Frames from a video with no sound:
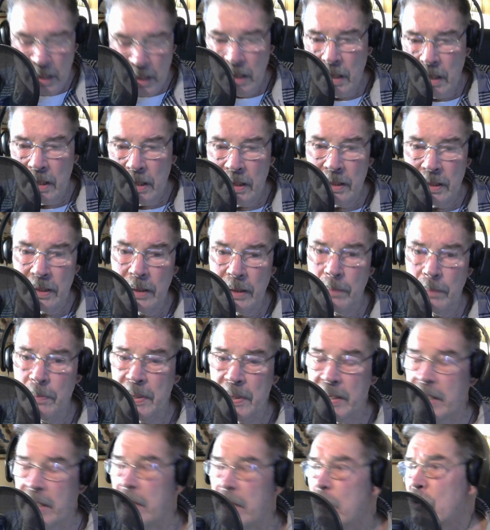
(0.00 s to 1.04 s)

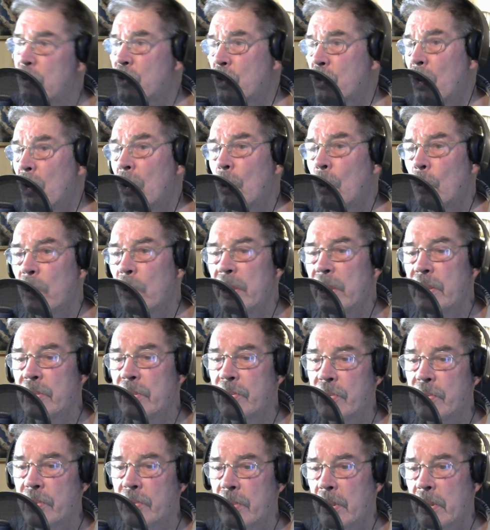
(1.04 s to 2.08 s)
But he was
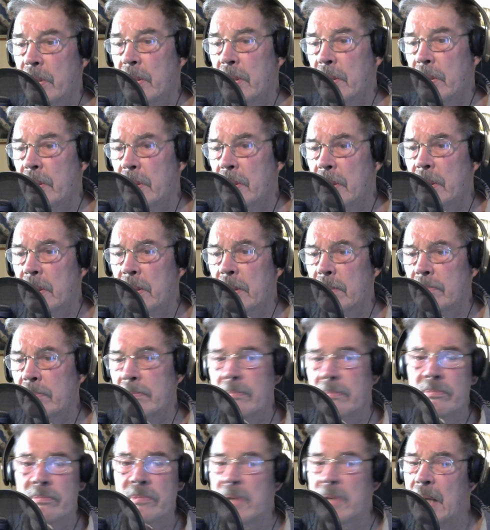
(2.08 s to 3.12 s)
always a
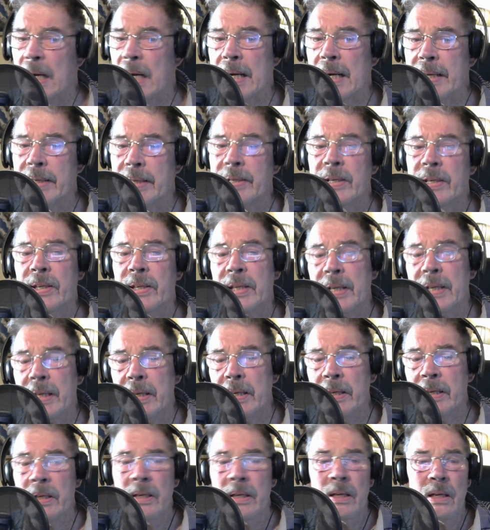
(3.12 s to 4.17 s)

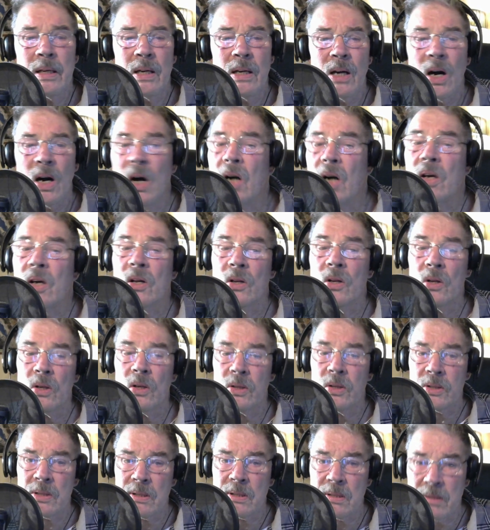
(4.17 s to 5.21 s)
kindly
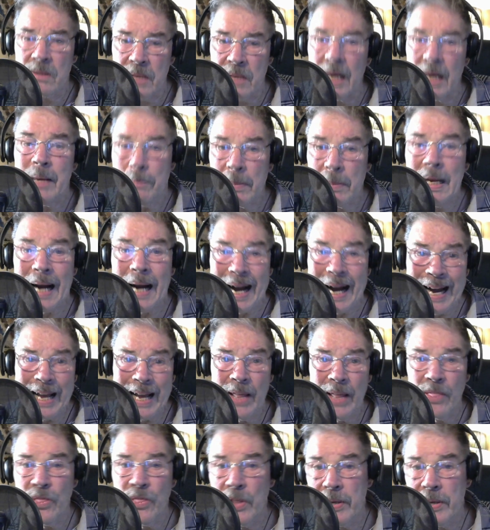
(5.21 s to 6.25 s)
uncle type
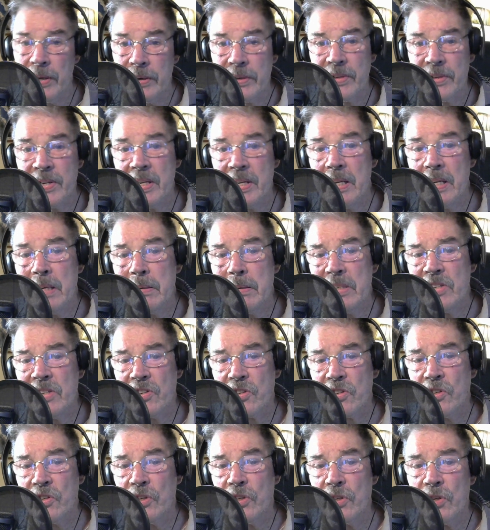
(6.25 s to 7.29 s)
guy that teens
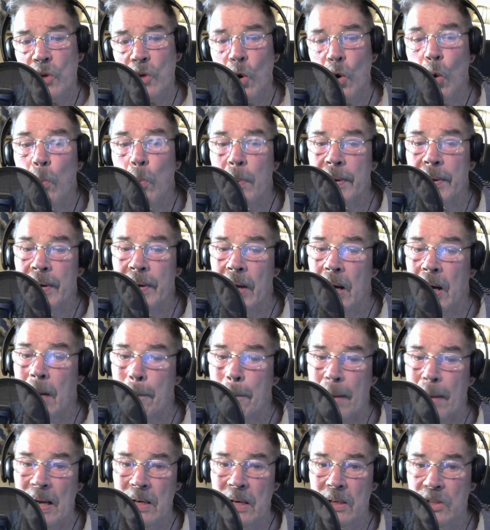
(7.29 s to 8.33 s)
could open
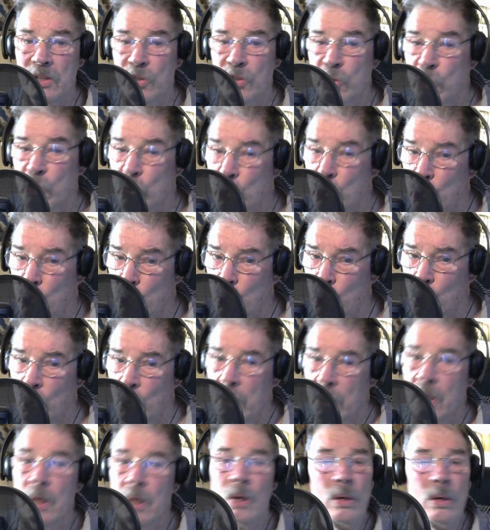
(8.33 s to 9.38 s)
up to.
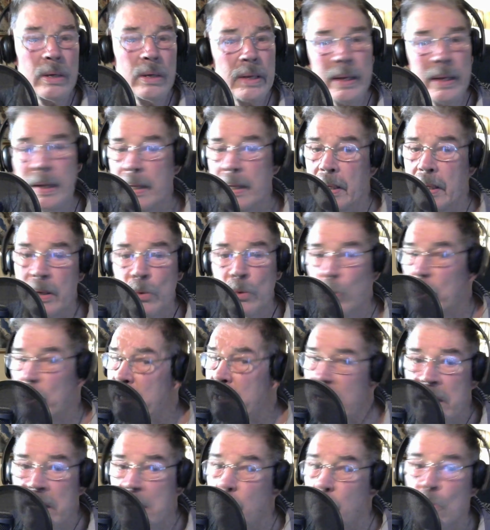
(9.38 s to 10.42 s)
And we
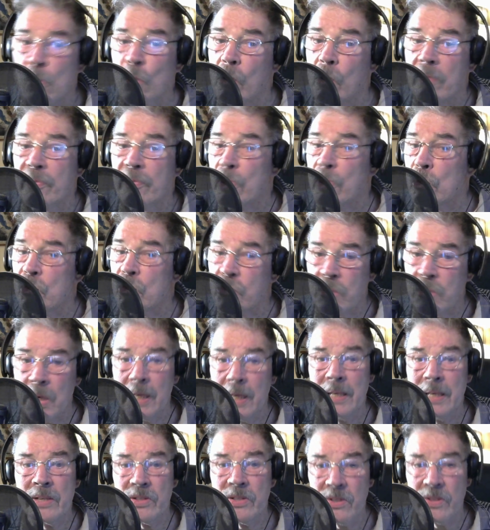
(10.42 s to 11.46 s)
need more of those
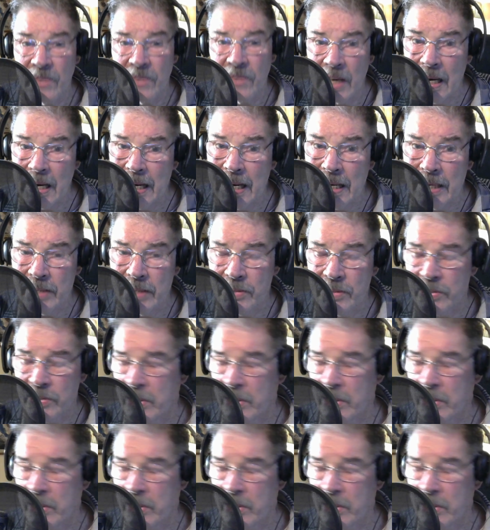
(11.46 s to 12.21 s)
kinds of guys